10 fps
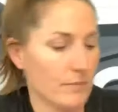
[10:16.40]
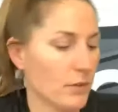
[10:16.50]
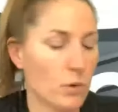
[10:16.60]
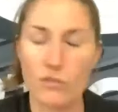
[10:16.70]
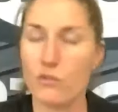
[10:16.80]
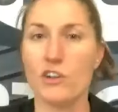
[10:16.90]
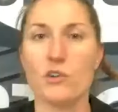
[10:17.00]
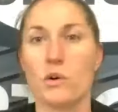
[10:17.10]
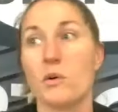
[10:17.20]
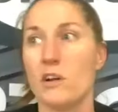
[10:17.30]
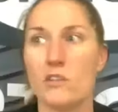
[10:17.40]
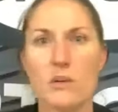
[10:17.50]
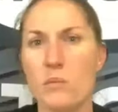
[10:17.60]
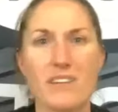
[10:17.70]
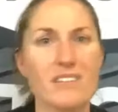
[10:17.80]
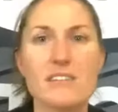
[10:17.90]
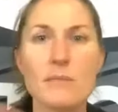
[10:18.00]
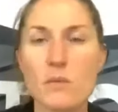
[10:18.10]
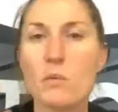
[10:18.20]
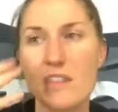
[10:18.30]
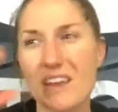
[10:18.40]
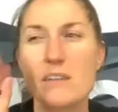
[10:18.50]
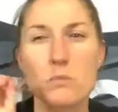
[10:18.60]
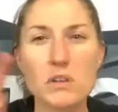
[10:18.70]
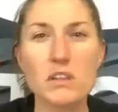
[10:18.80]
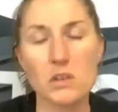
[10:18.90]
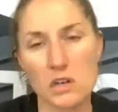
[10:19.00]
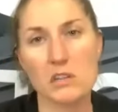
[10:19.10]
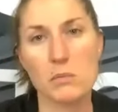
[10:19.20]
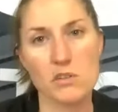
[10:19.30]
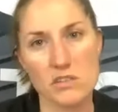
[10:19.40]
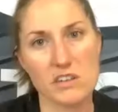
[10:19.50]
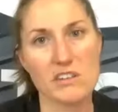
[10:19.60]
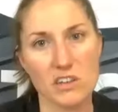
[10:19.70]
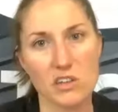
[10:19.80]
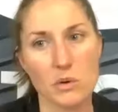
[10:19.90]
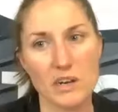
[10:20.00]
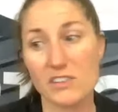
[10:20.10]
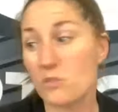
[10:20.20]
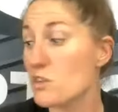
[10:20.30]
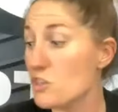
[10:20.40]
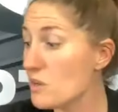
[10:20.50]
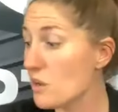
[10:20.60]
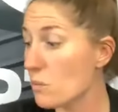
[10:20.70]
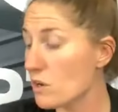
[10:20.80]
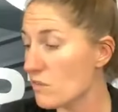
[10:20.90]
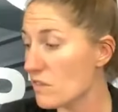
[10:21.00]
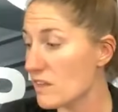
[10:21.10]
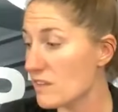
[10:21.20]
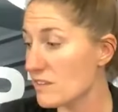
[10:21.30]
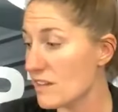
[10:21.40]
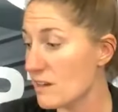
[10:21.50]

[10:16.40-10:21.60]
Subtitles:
or a front door, or they want something where they can really look at the person and tell who it is. When you get one of these